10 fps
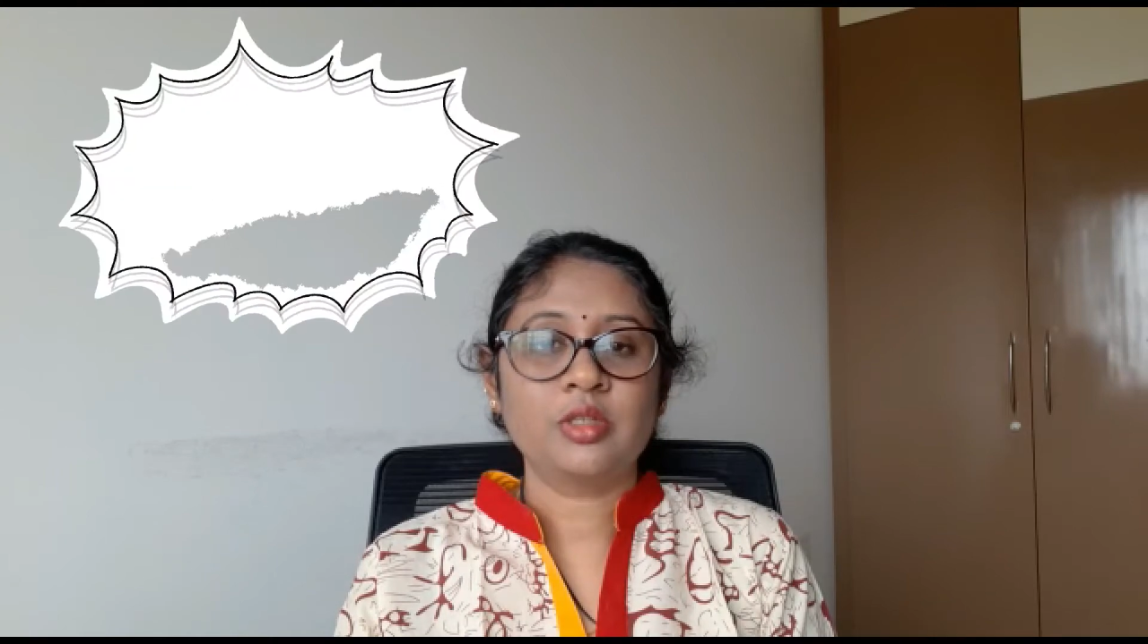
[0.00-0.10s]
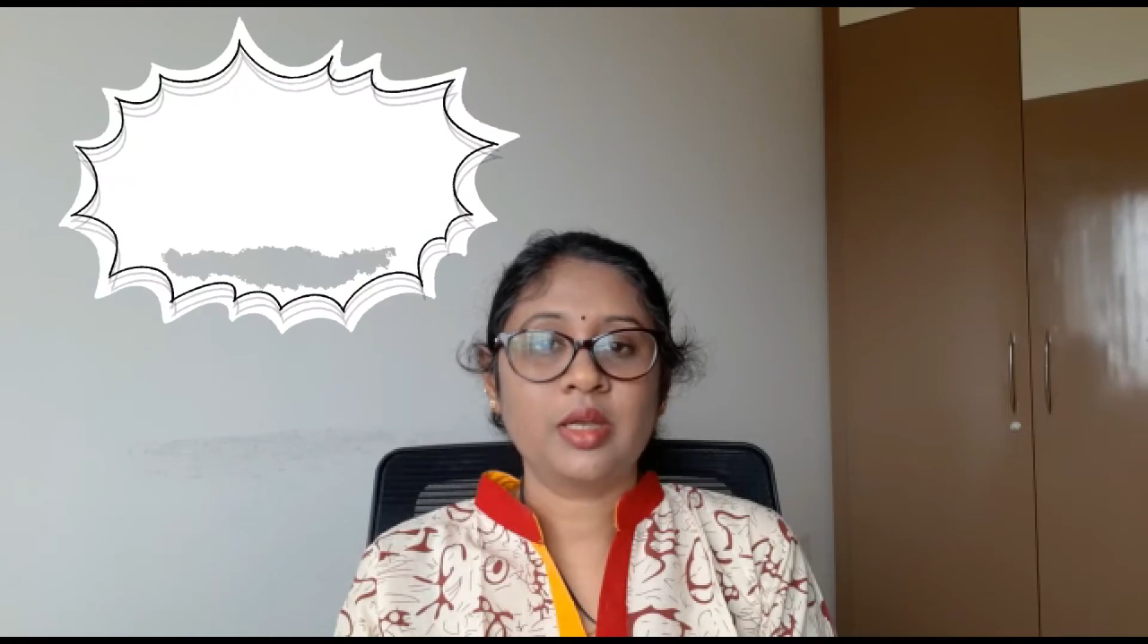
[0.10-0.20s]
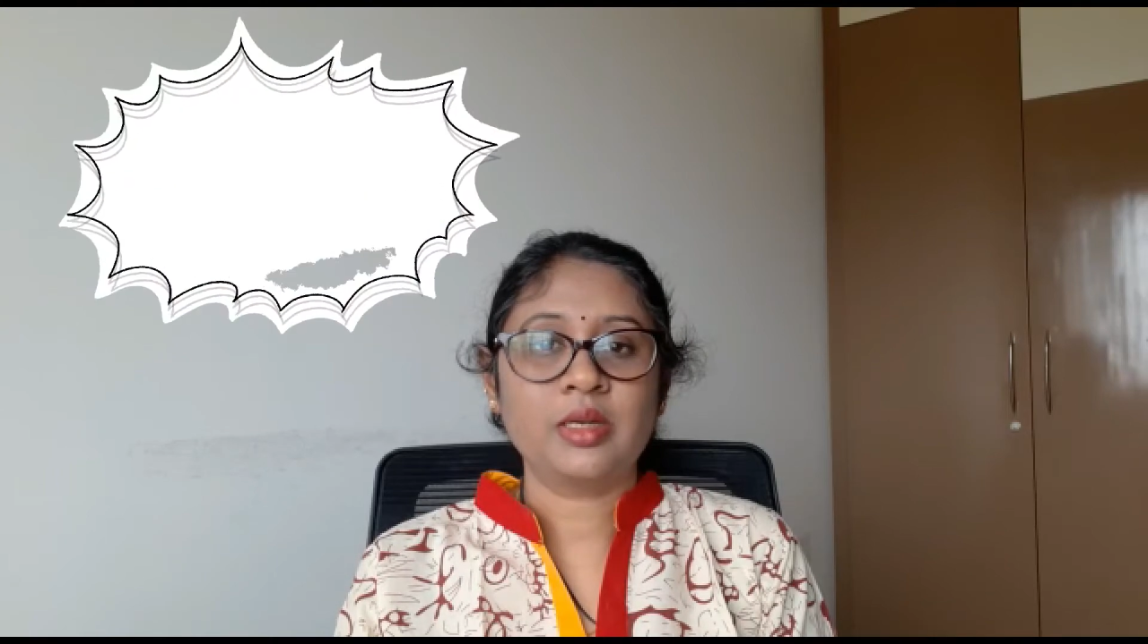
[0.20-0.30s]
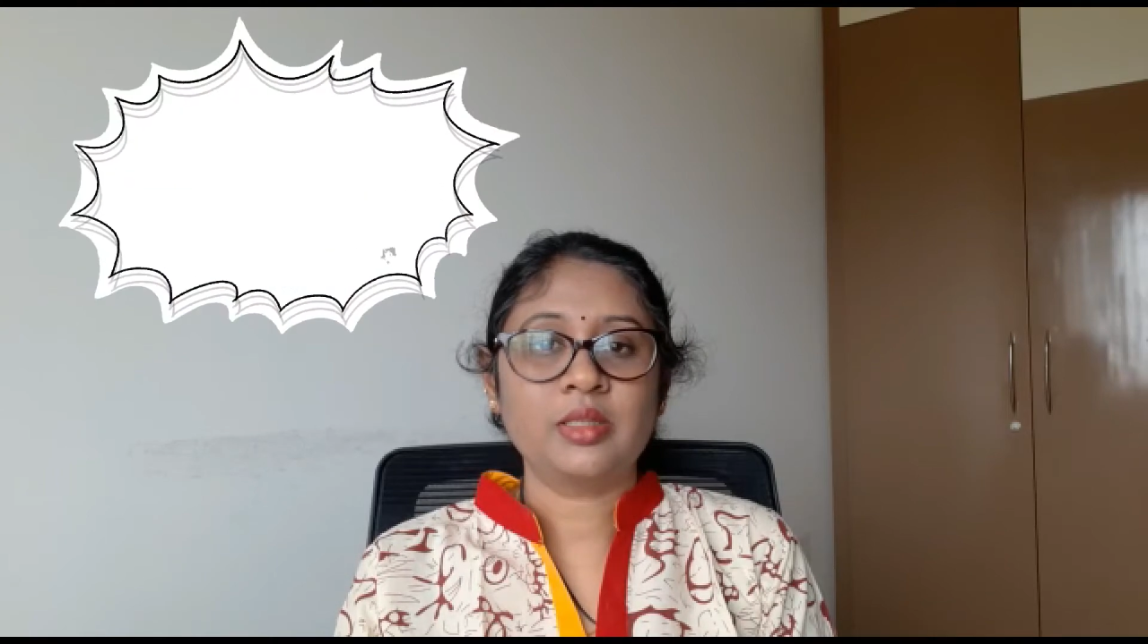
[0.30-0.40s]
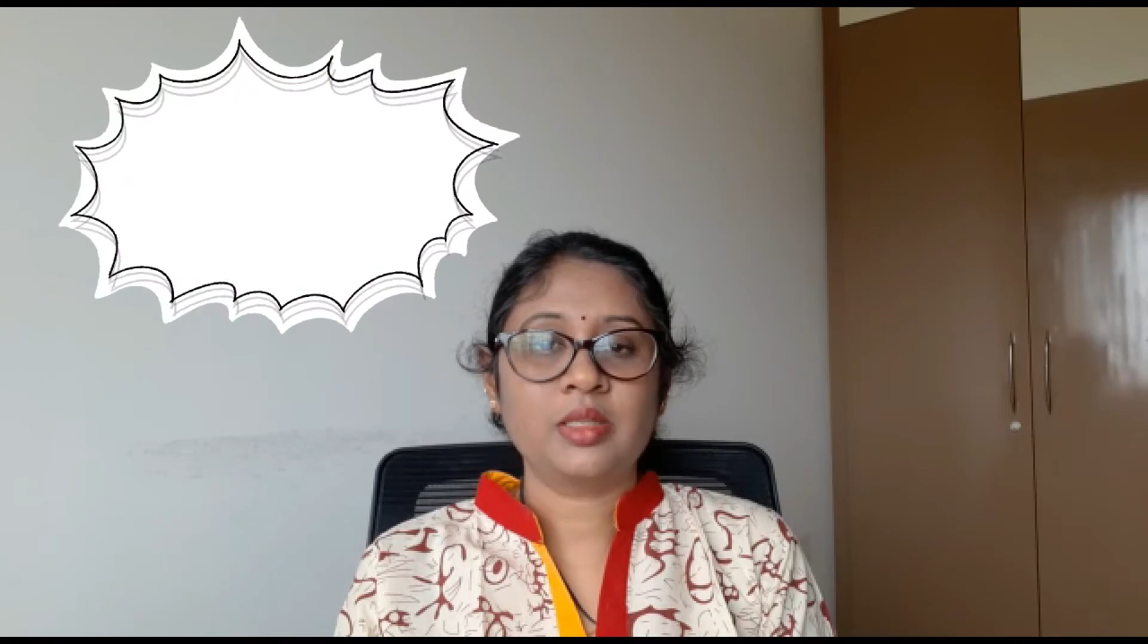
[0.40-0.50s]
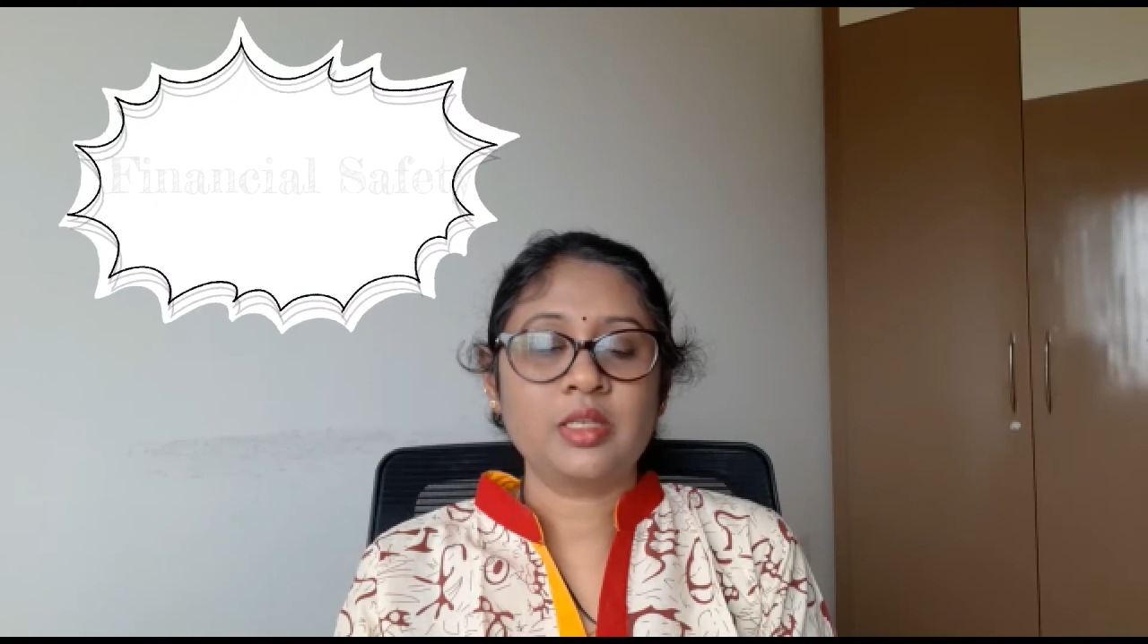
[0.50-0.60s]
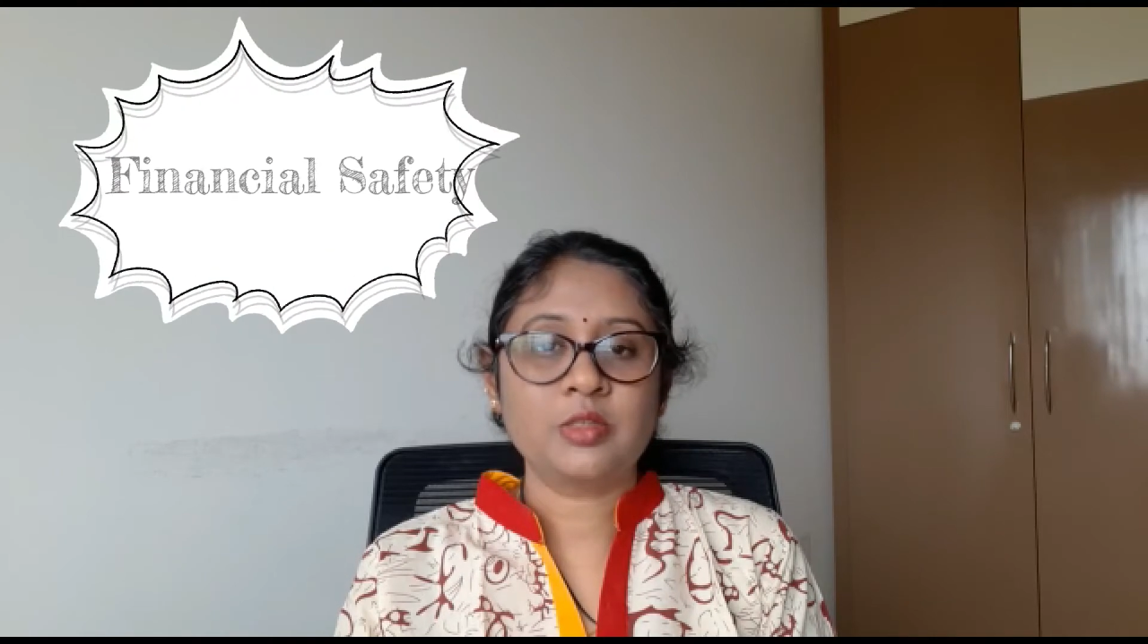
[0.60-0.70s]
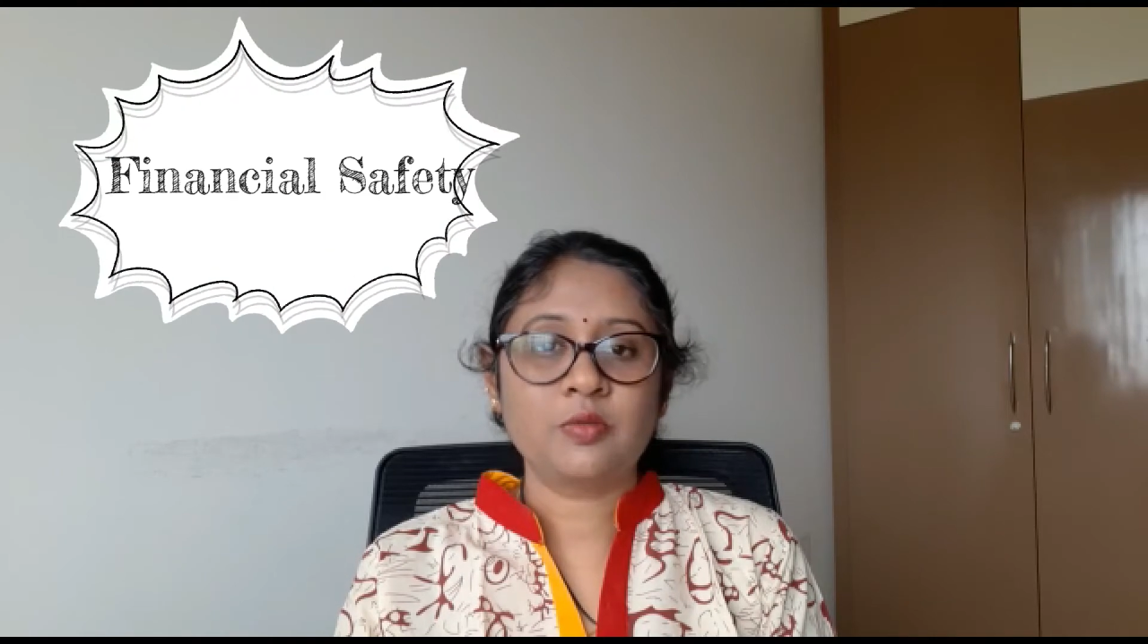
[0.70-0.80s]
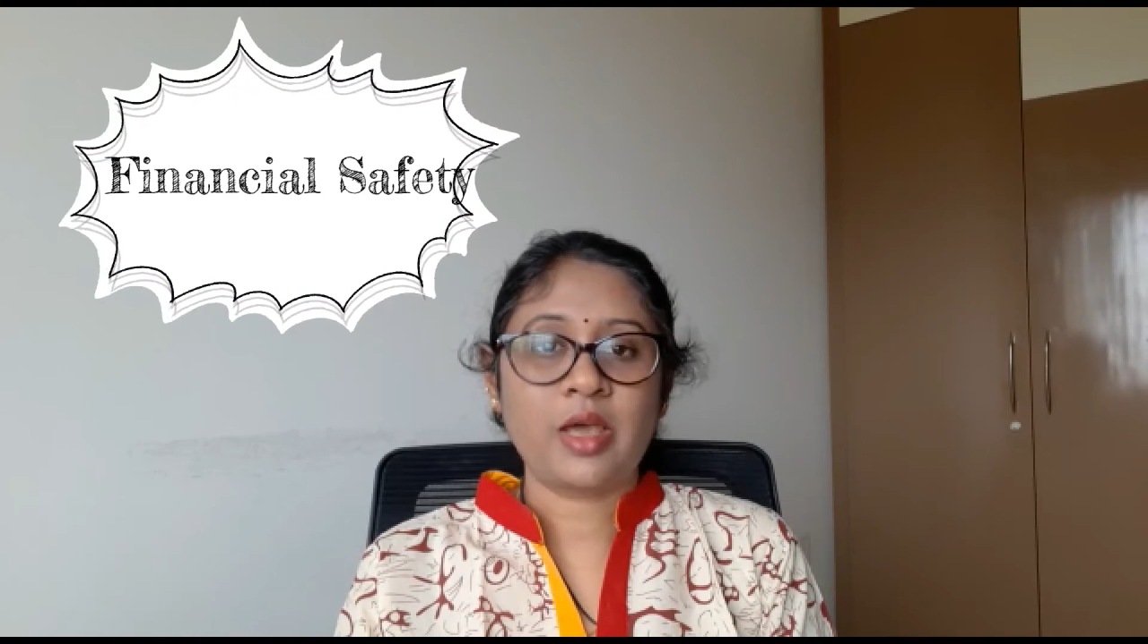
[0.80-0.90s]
that his